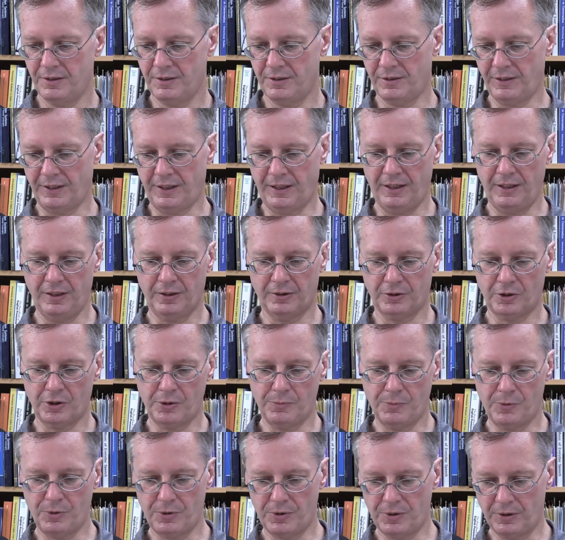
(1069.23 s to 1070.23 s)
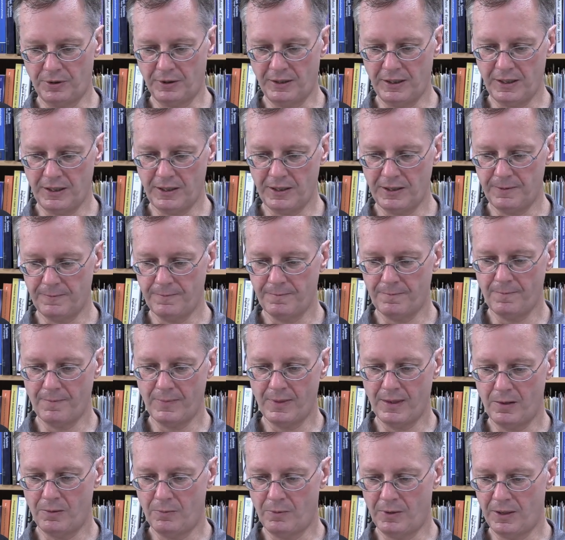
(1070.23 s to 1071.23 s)
like Hitler and Mussolini,
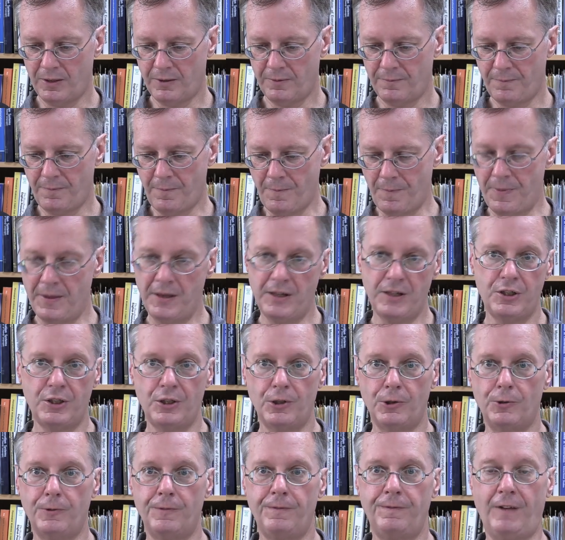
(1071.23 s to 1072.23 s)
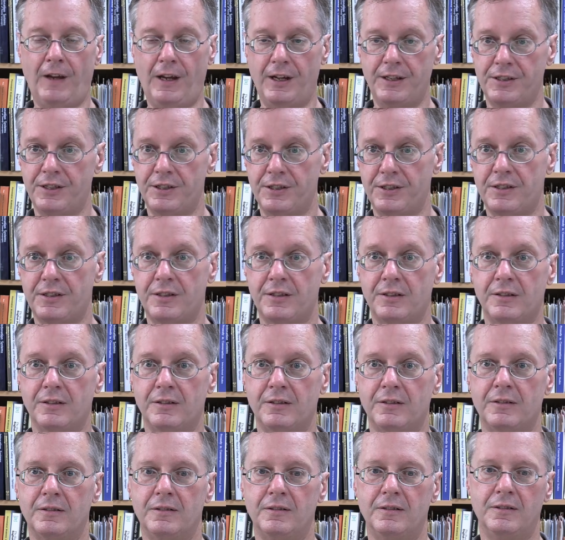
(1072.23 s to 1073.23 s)
well, they show fascist,
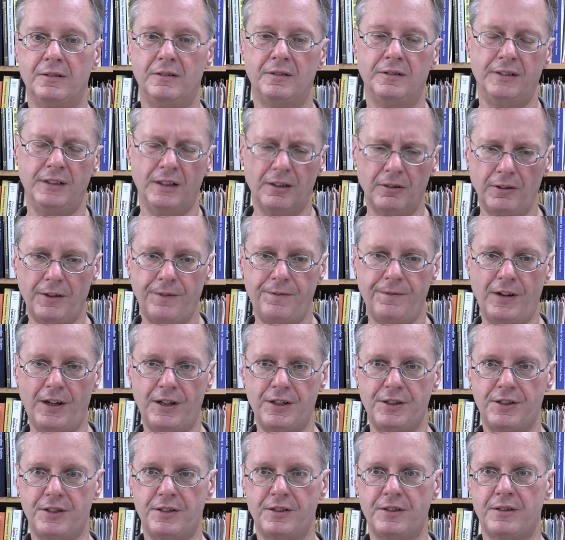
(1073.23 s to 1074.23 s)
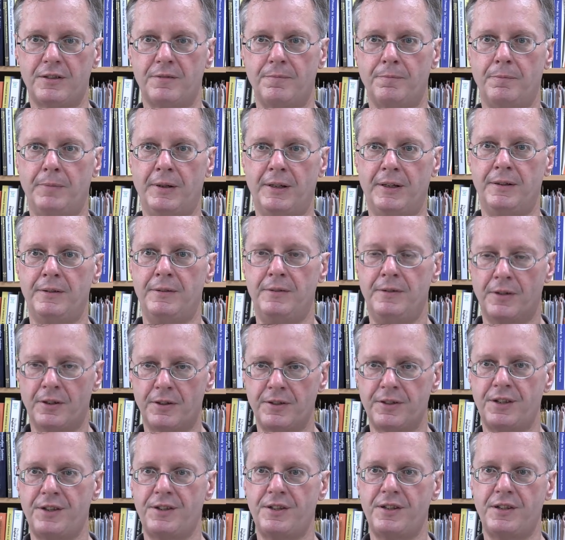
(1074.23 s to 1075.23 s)
not only fascist, but
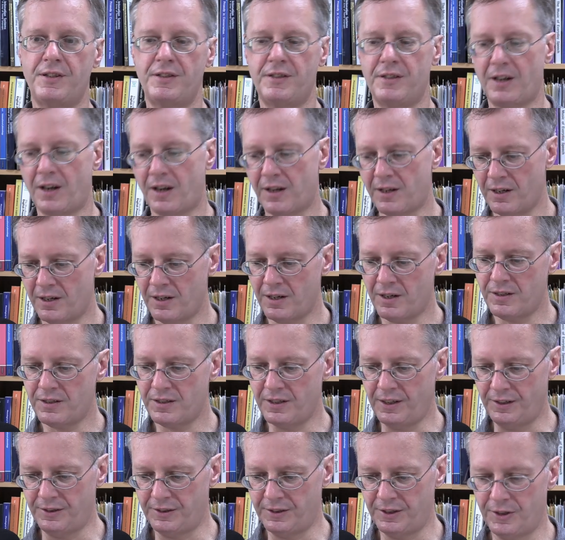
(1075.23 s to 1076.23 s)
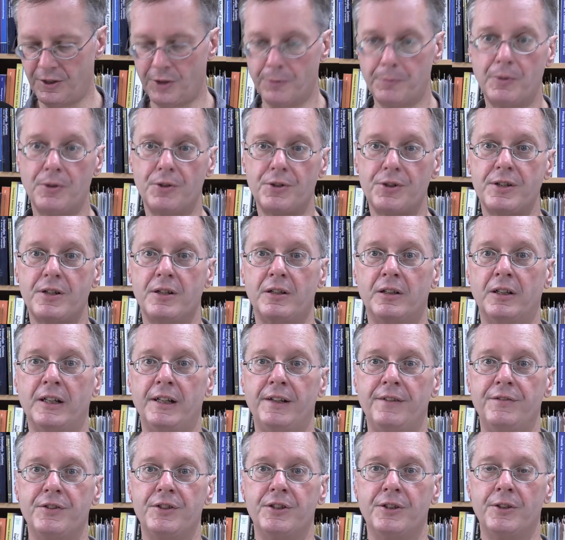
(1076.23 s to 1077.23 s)
narcissistic tendencies in their personal
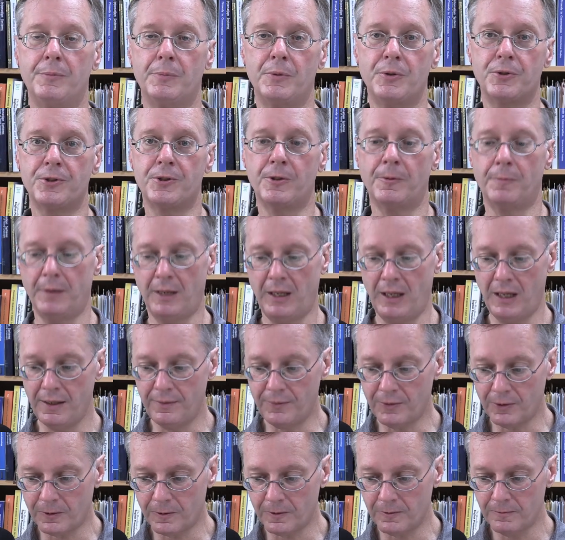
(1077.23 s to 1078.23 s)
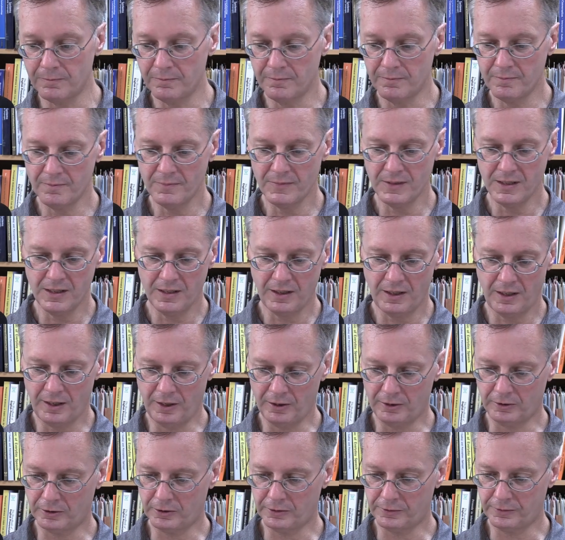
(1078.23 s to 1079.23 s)
lives and their personal behavior.
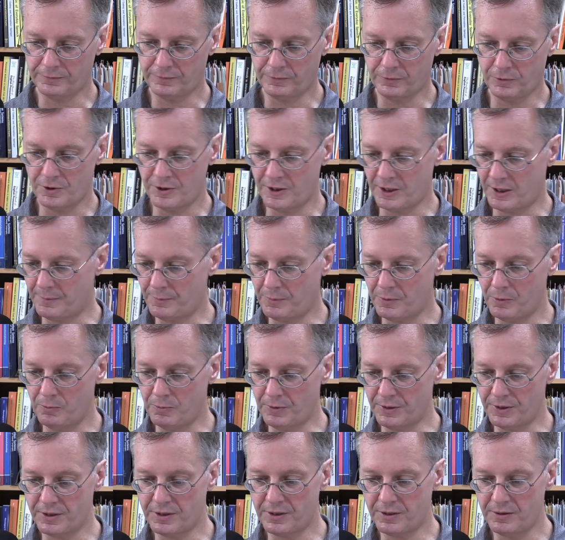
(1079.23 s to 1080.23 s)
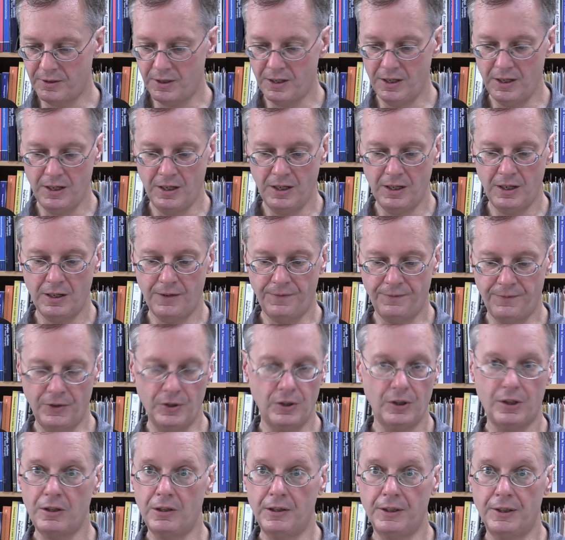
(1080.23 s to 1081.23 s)
Hitler, for example, was
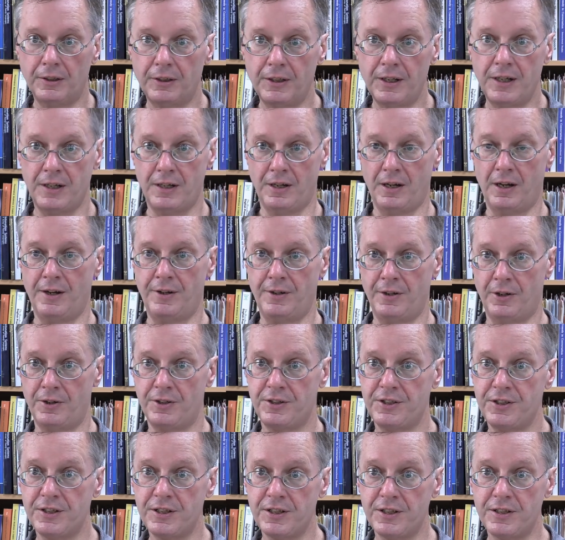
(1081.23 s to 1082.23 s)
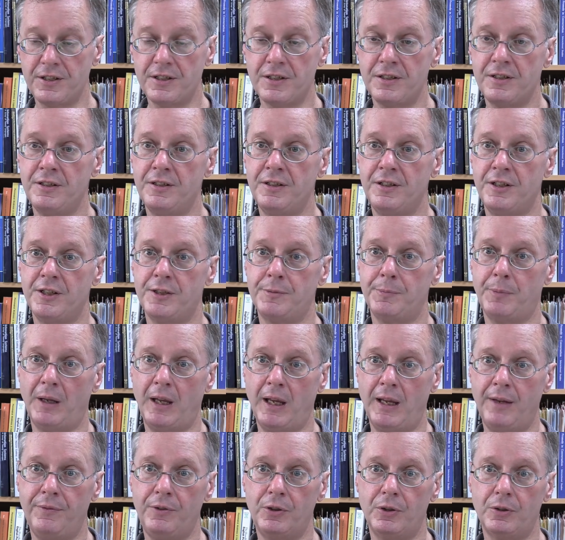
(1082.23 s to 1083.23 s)
very clearly a narcissist in his
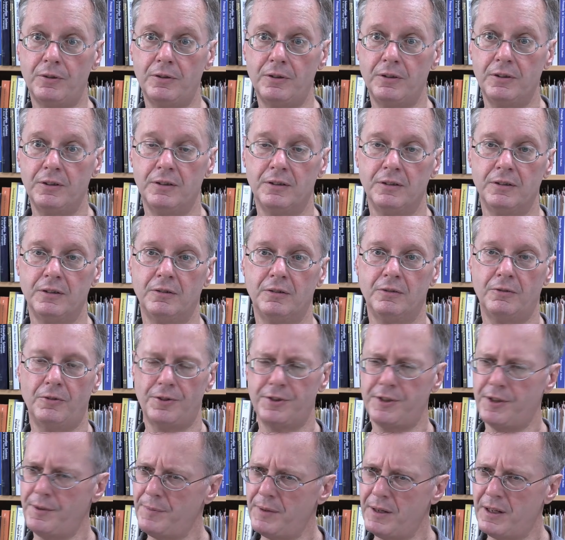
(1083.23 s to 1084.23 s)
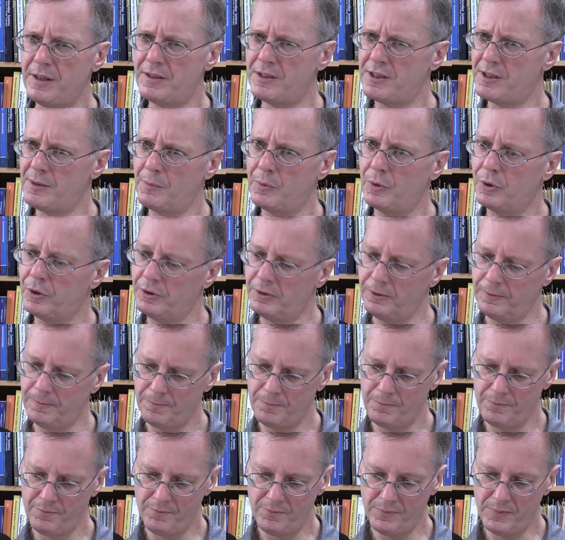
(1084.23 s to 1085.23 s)
behavior, or something similar.
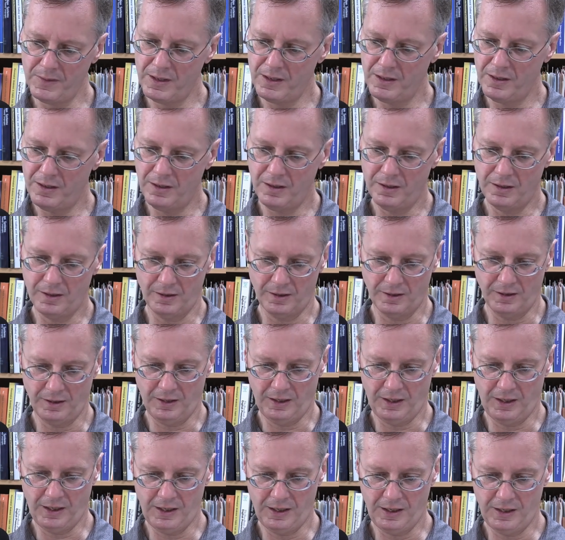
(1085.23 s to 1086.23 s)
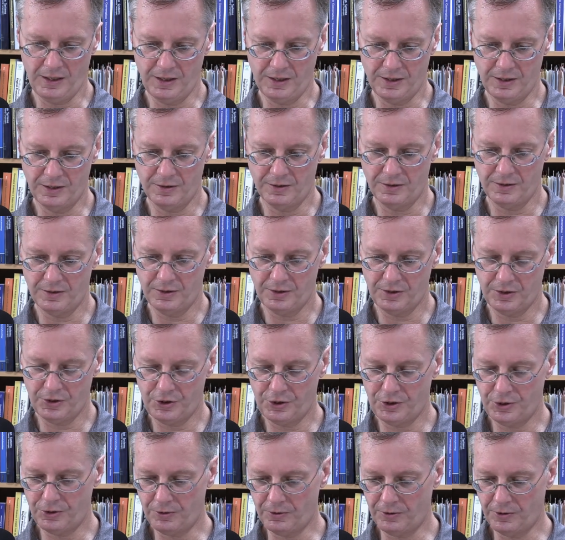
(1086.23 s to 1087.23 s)
He
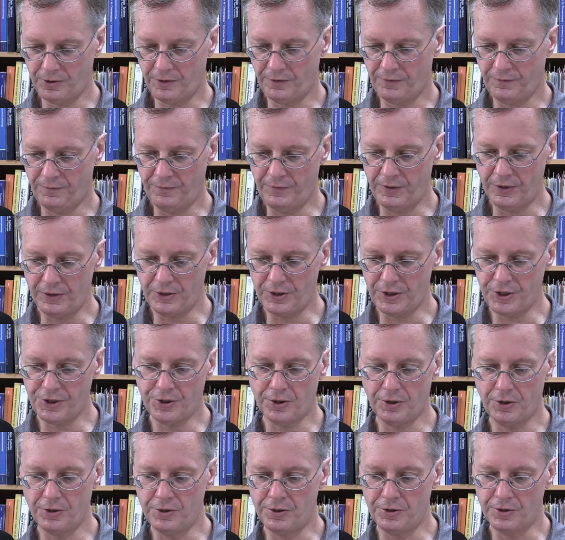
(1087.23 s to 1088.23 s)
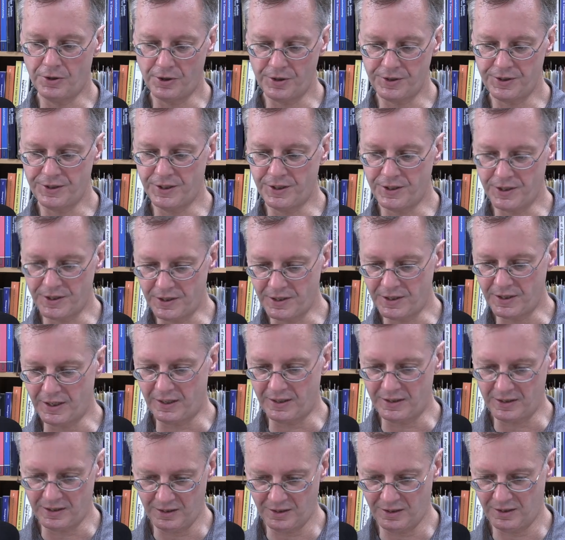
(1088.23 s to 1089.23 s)
showed very strong
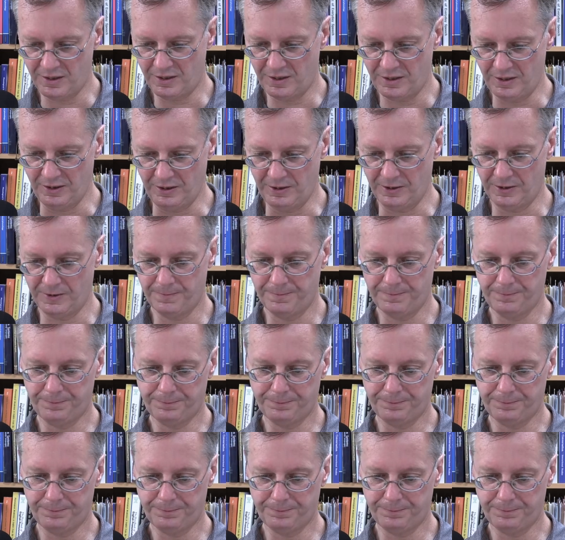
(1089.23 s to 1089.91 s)
narcissistic tendencies.